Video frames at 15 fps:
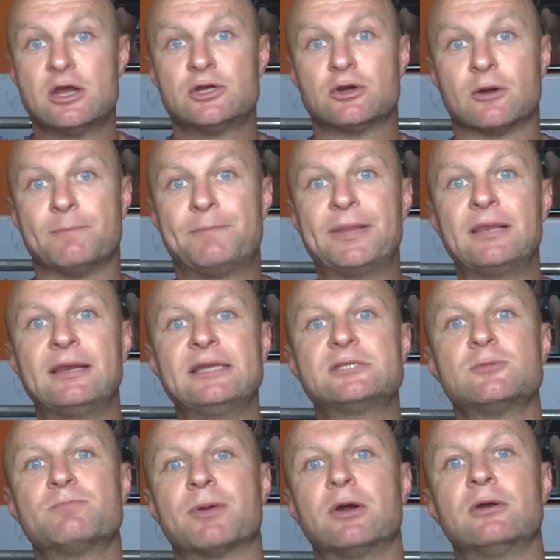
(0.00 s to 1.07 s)
Your ability
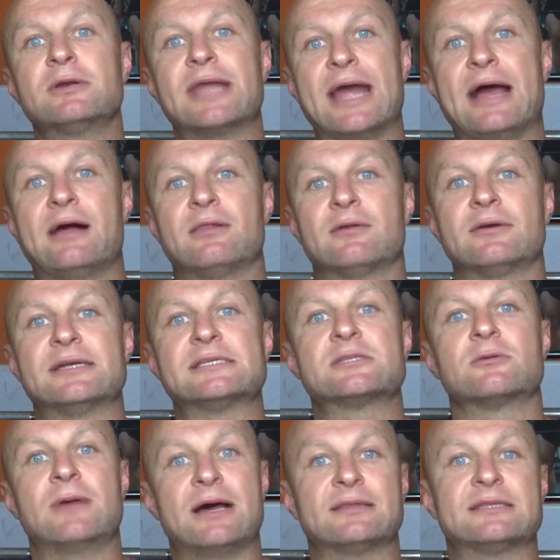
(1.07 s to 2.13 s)
to burn calories
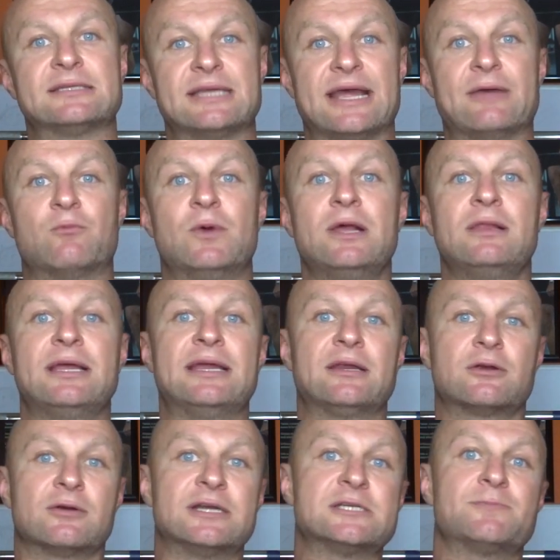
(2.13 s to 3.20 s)
throughout the day will
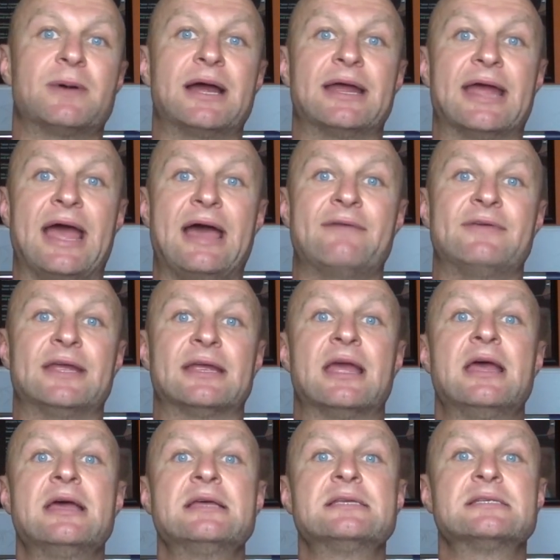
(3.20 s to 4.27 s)
increase by having
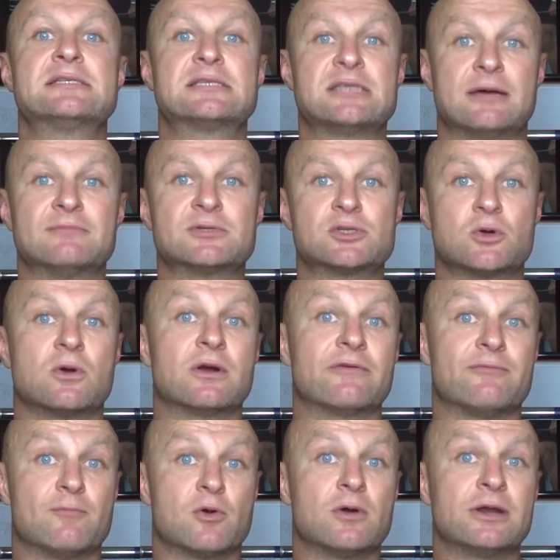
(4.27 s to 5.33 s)
some sort
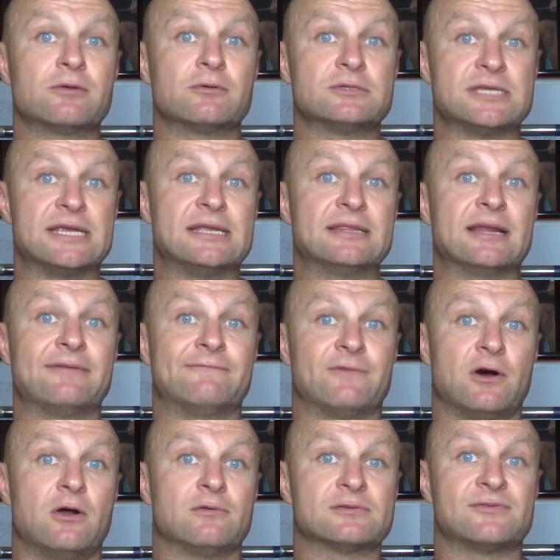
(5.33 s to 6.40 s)
of morning routine that
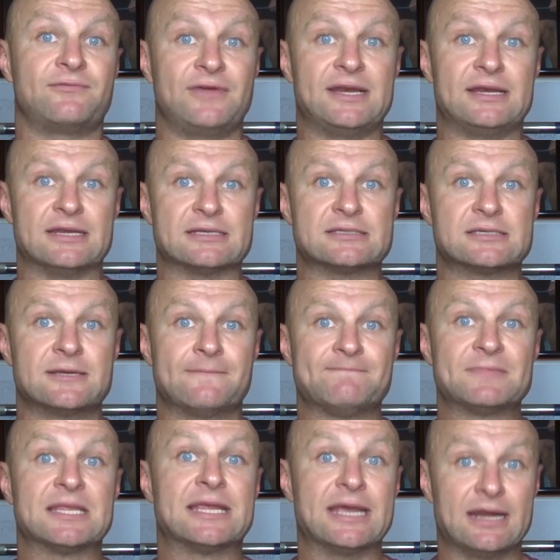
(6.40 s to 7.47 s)
involves fitness.
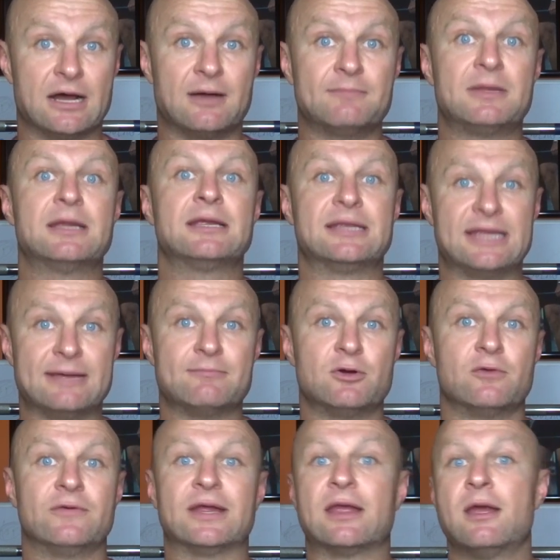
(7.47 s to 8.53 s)
Get up, get
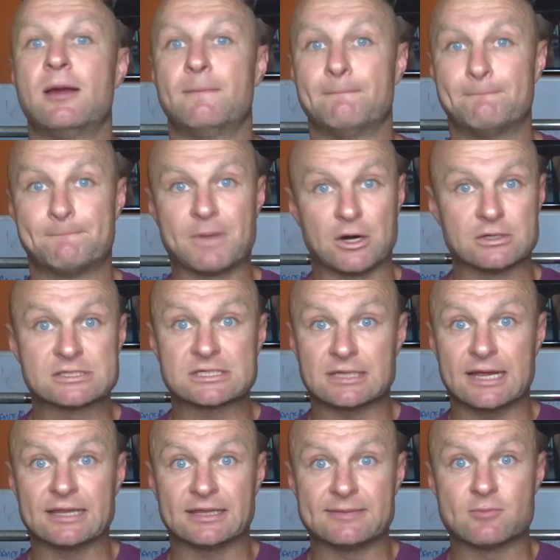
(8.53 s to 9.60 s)
moving, burn
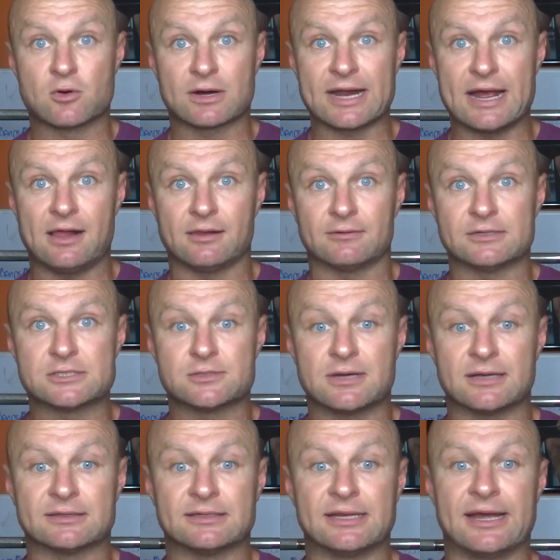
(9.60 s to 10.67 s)
slightly more calories
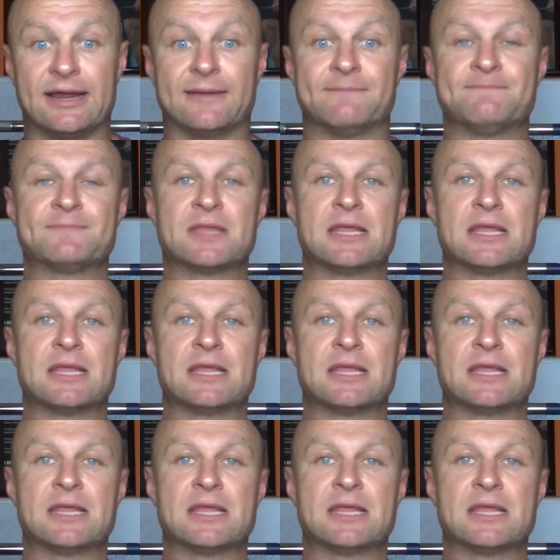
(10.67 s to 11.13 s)
throughout the day.